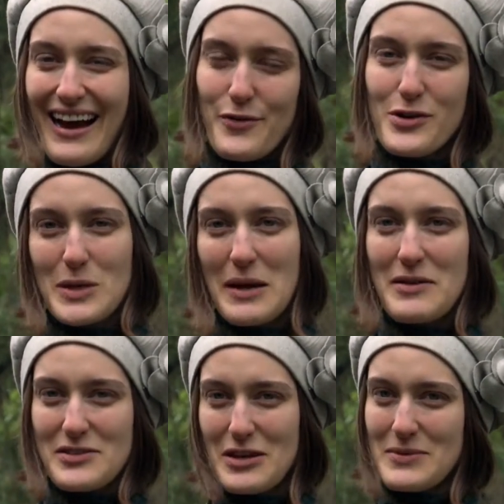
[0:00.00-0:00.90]
I finished my
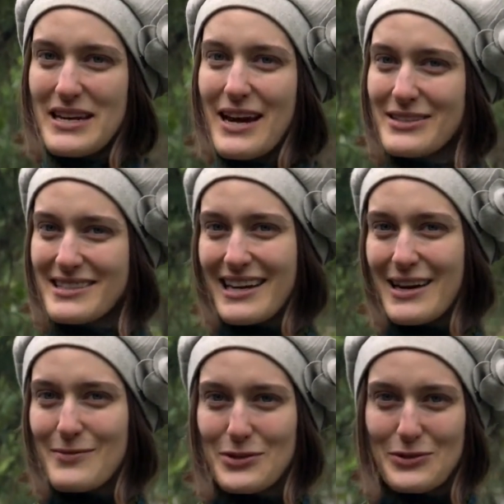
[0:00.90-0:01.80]
manuscript, now it's
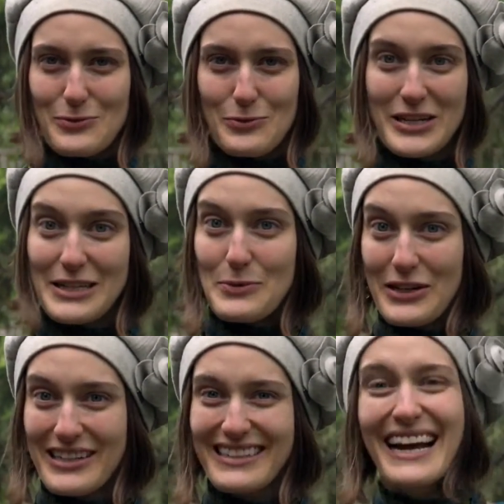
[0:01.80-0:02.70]
time to really work.